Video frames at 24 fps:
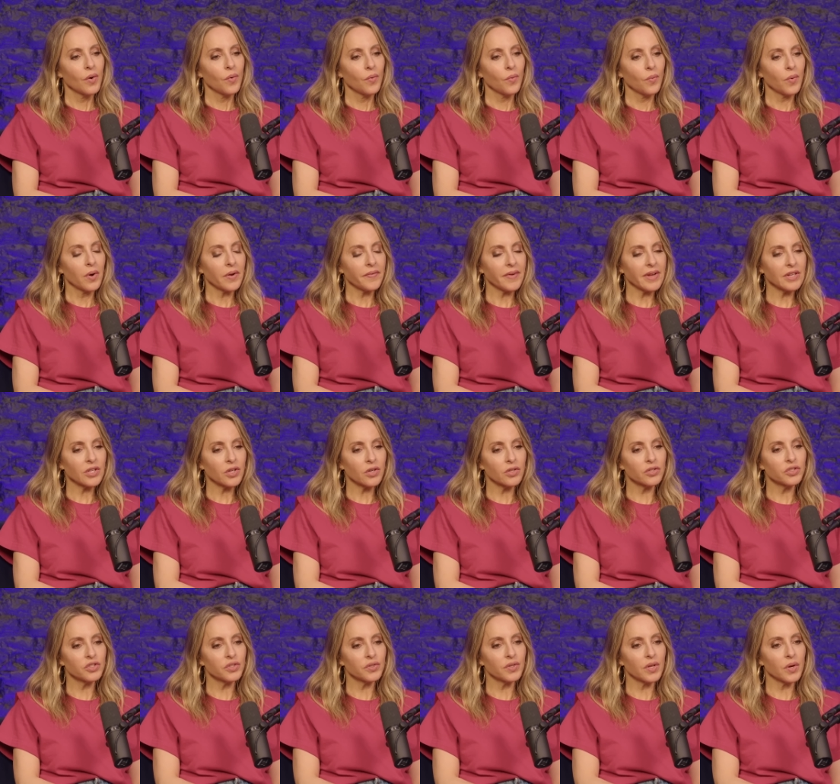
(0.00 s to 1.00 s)
What if I
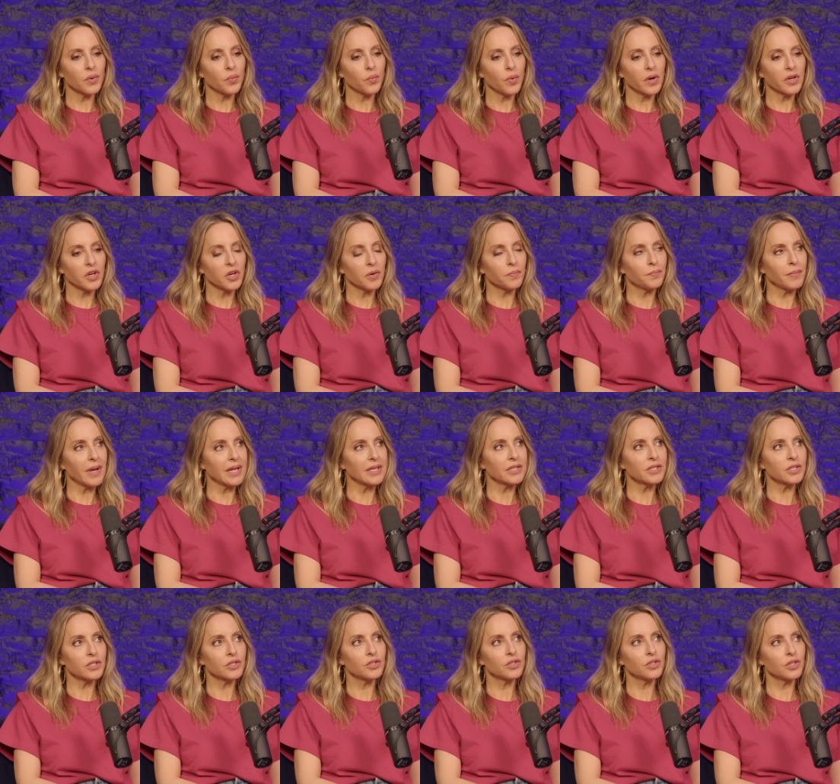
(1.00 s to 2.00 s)
told you that what you're meant
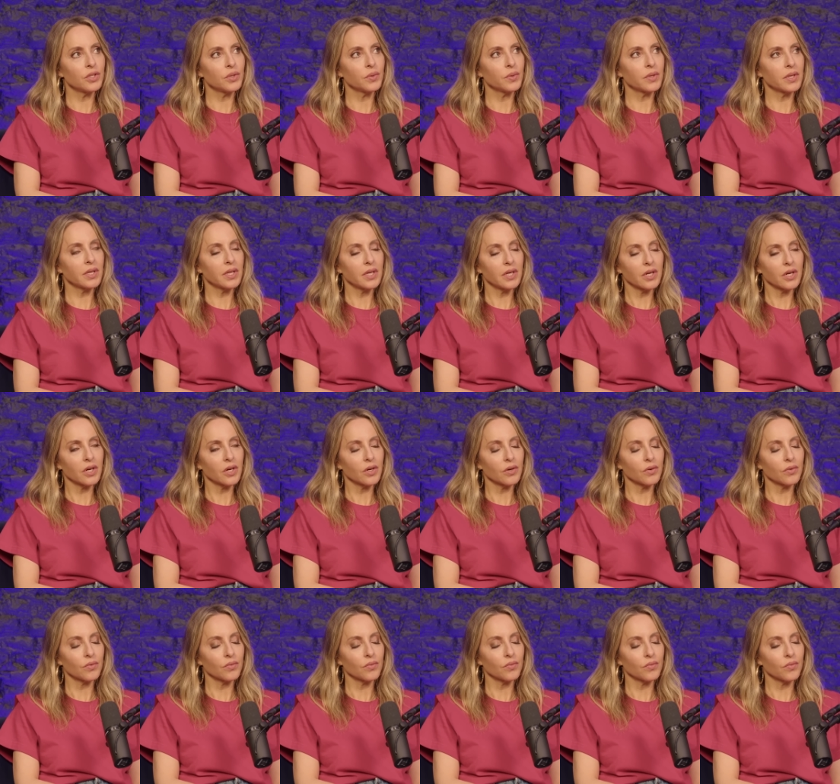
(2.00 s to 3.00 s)
to do
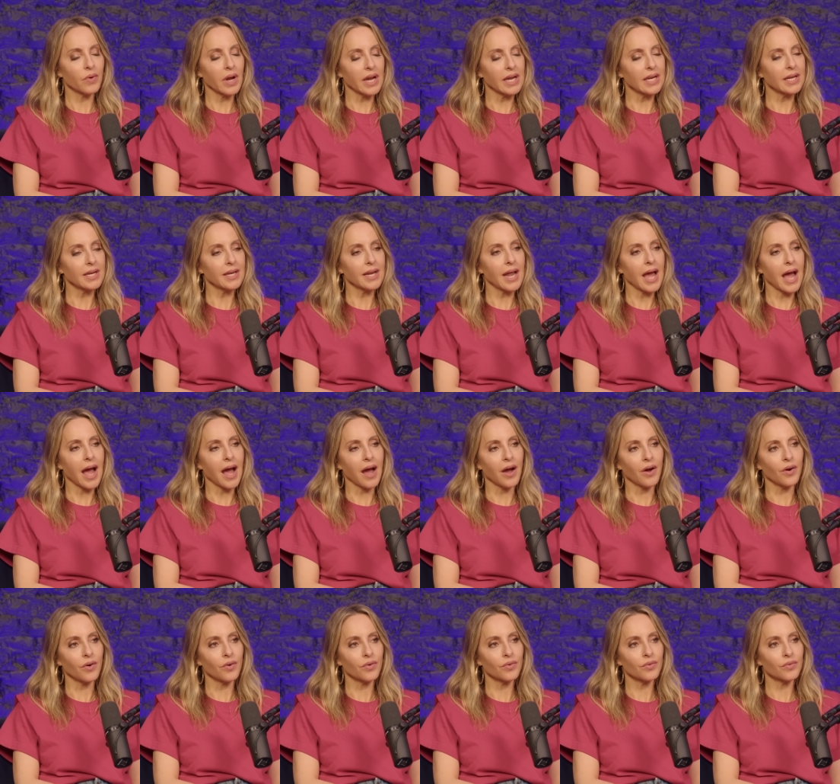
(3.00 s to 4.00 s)
here right
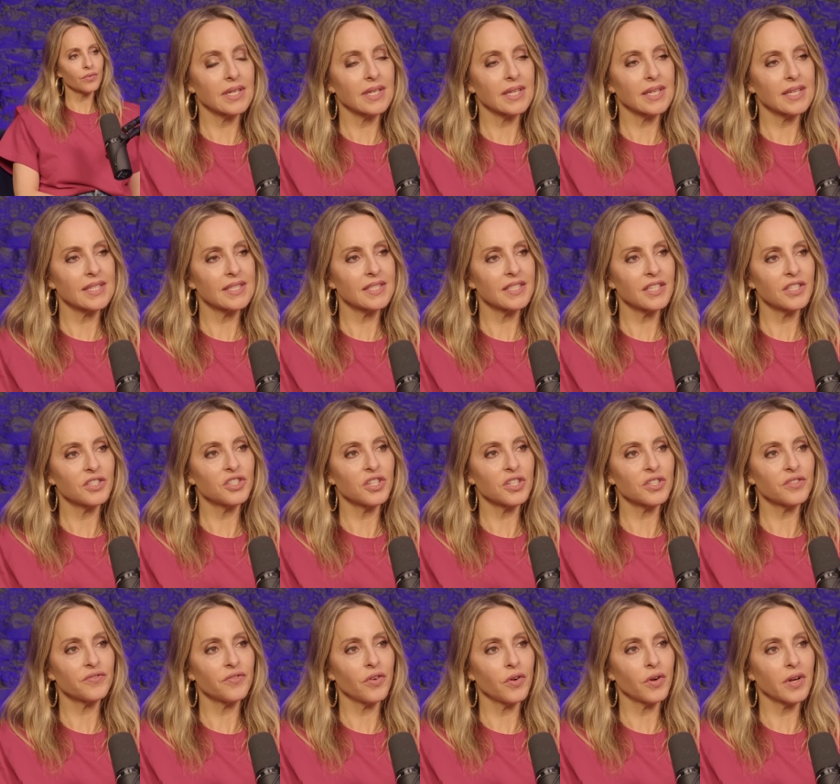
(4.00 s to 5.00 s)
now is to
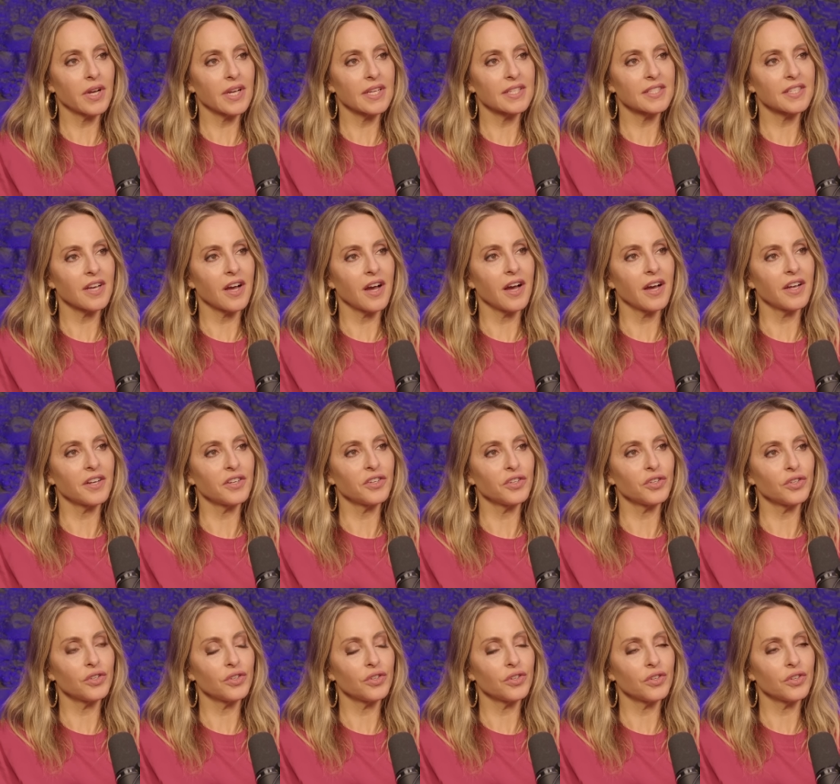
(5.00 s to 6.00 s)
just focus on
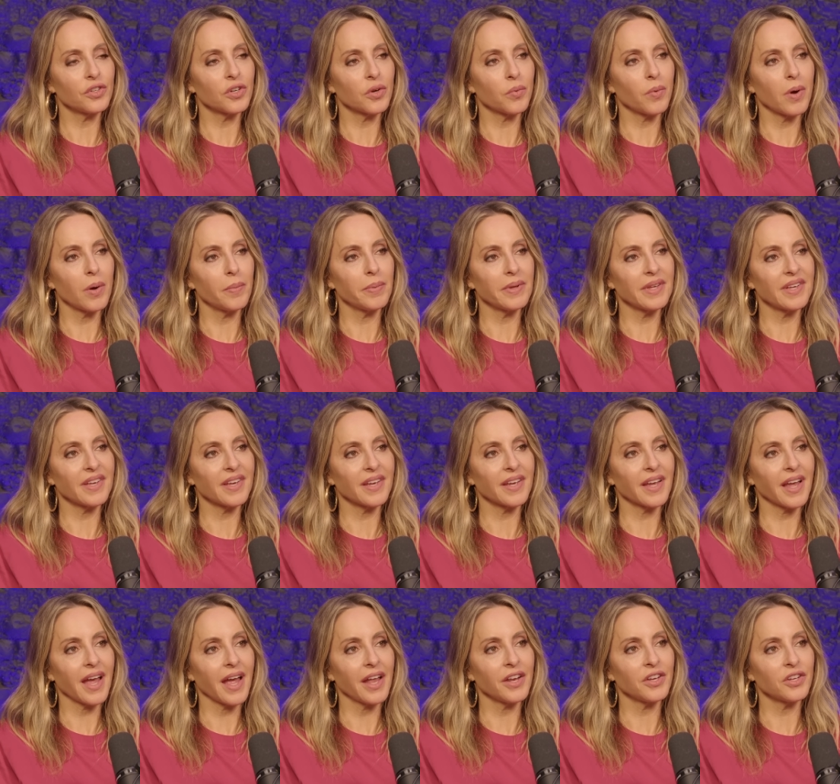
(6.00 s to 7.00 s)
your
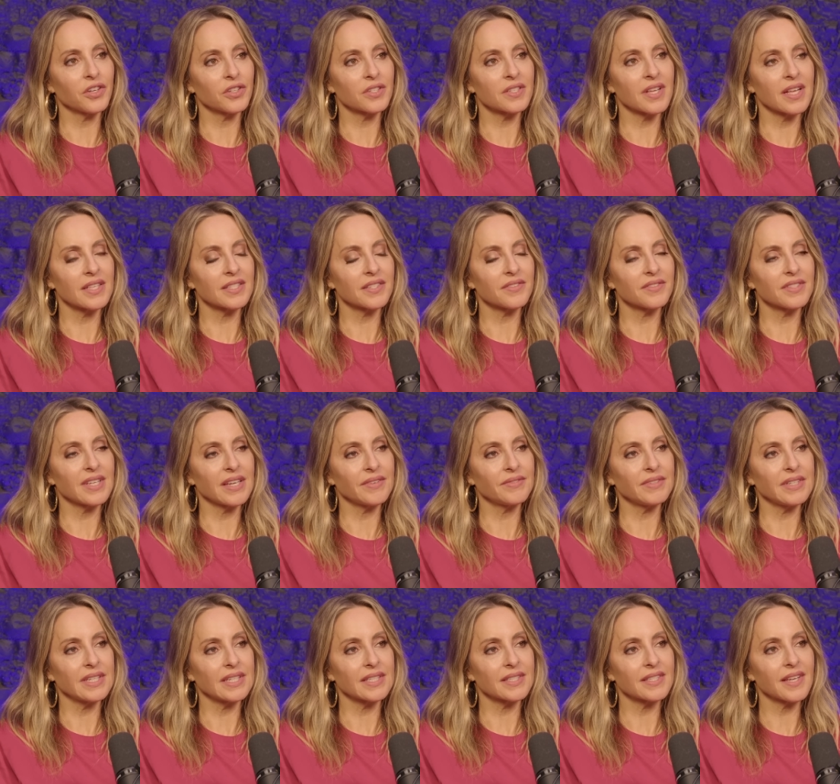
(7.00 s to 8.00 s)
well-being and your sense of
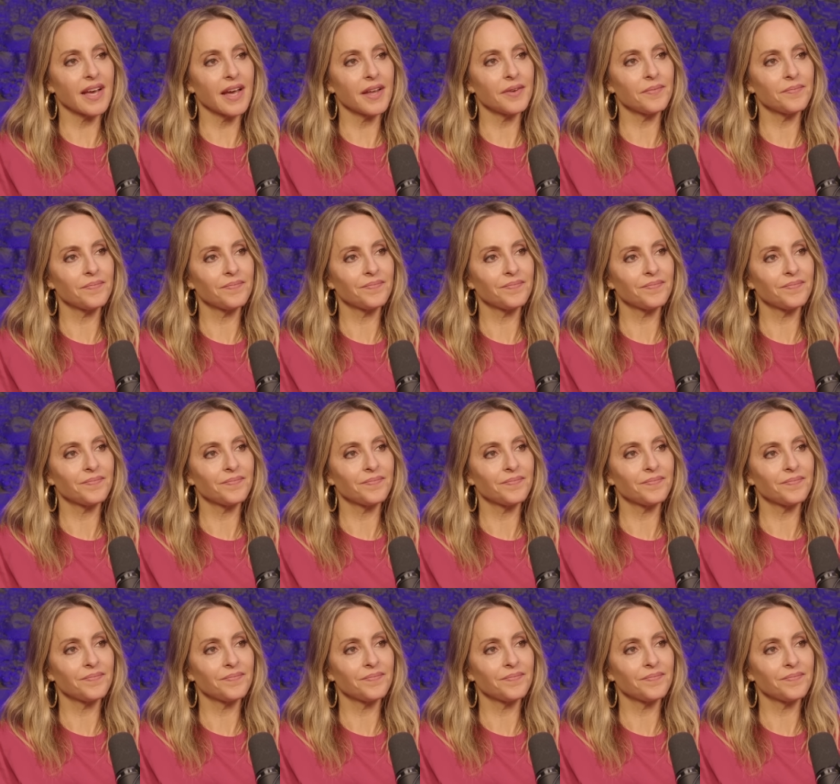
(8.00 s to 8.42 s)
safety inside?